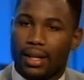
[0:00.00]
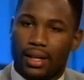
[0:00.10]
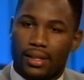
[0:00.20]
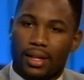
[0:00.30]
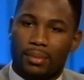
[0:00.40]

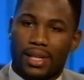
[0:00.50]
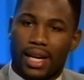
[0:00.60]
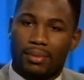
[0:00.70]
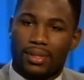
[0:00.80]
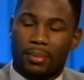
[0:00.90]

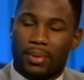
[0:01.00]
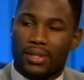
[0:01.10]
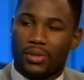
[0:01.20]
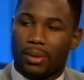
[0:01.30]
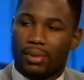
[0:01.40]
Sometimes, it depends
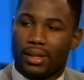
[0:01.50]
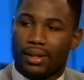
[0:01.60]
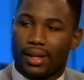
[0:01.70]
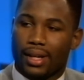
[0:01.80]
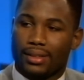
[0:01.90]
who I'm in there
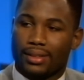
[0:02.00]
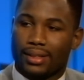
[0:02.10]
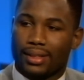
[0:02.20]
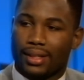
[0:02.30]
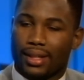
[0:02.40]
against.
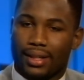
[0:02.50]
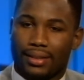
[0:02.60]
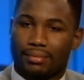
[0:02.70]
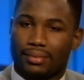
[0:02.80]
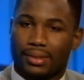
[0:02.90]
Uh,
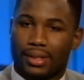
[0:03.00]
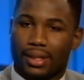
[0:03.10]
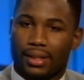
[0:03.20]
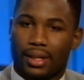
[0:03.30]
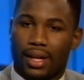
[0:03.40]
You
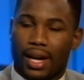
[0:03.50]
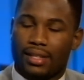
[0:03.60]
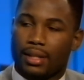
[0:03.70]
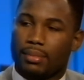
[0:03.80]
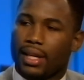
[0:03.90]
know, I
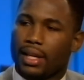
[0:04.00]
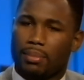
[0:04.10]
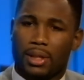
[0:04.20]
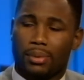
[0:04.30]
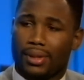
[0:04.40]
seem to hit
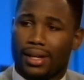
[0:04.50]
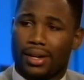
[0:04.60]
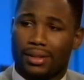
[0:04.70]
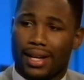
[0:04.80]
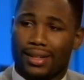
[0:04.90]
people when they
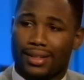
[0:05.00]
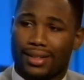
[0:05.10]
go down.